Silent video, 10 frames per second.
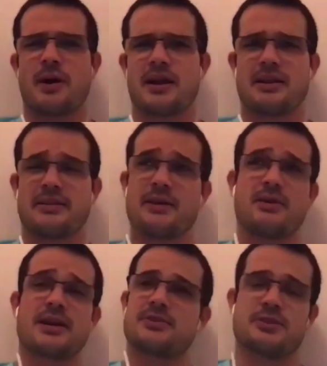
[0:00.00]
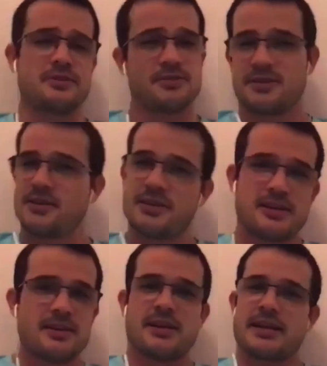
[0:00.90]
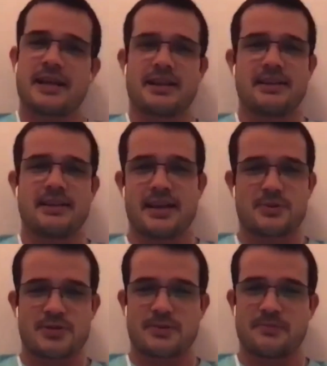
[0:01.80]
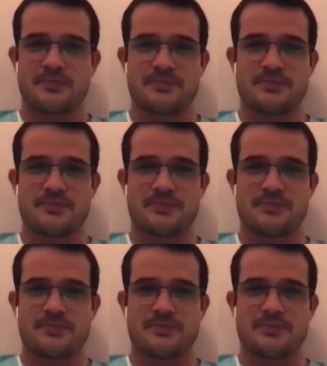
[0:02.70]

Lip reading: and they were like, "Dude, get in there. It's awesome."